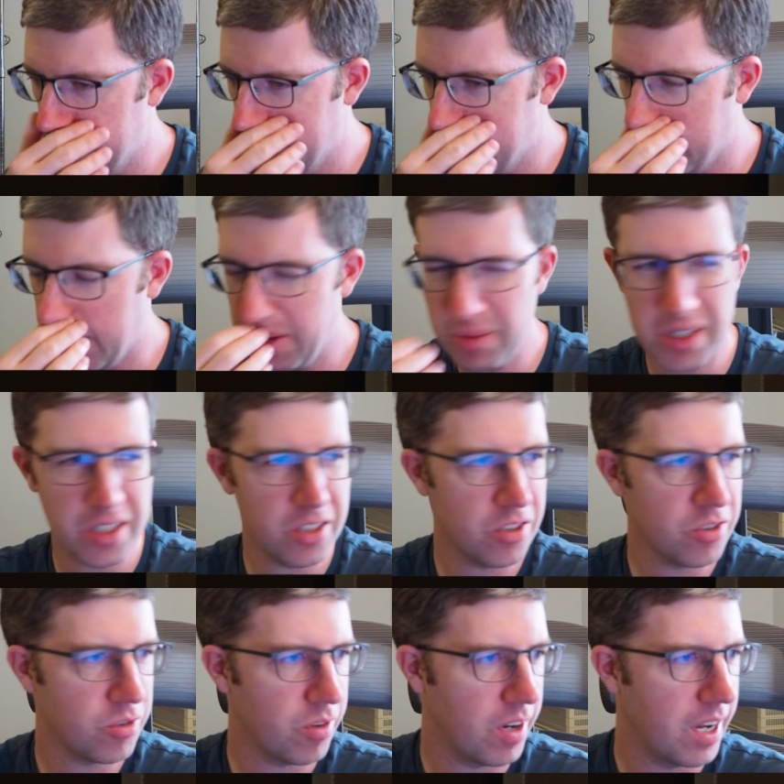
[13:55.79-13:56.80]
Why don't we
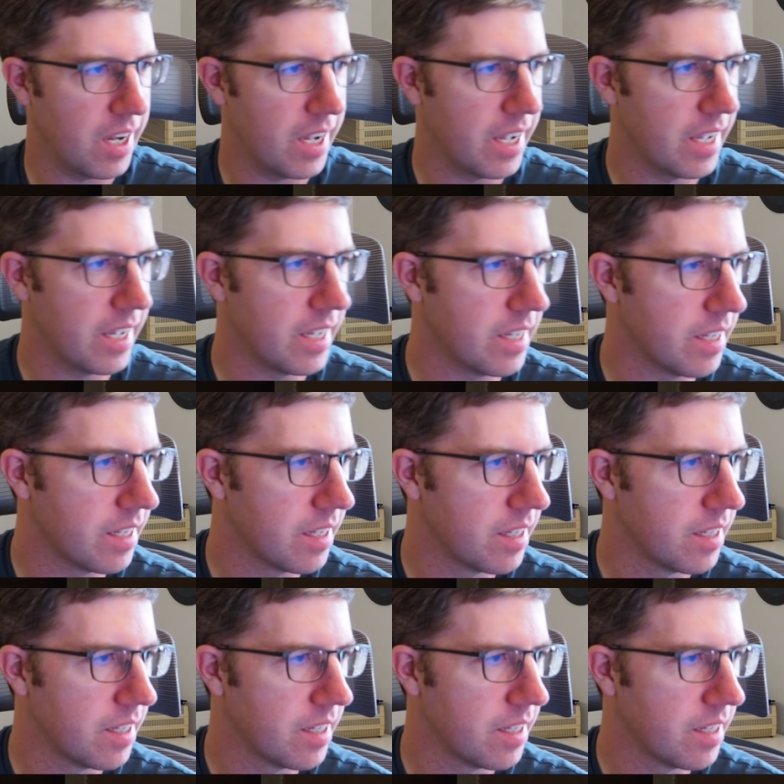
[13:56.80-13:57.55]
just try